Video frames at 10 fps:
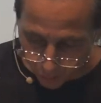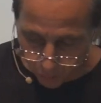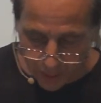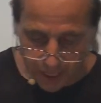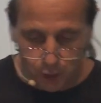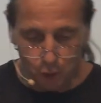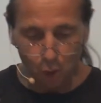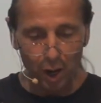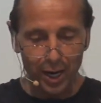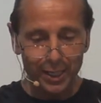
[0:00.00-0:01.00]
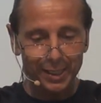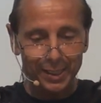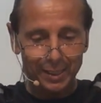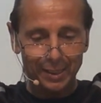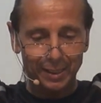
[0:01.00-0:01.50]

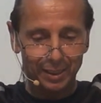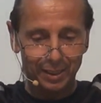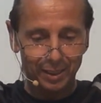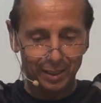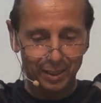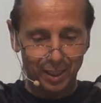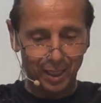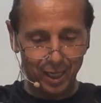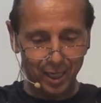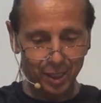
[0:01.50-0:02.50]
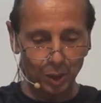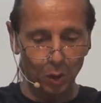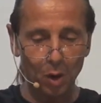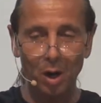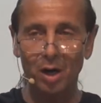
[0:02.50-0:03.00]
Rejoice in the
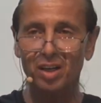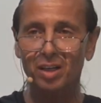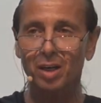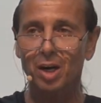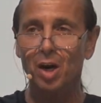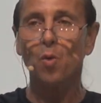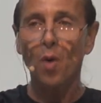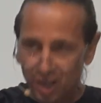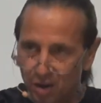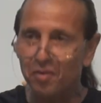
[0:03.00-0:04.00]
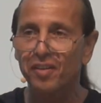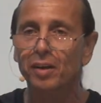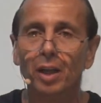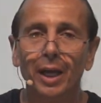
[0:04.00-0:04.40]
Lord when you feel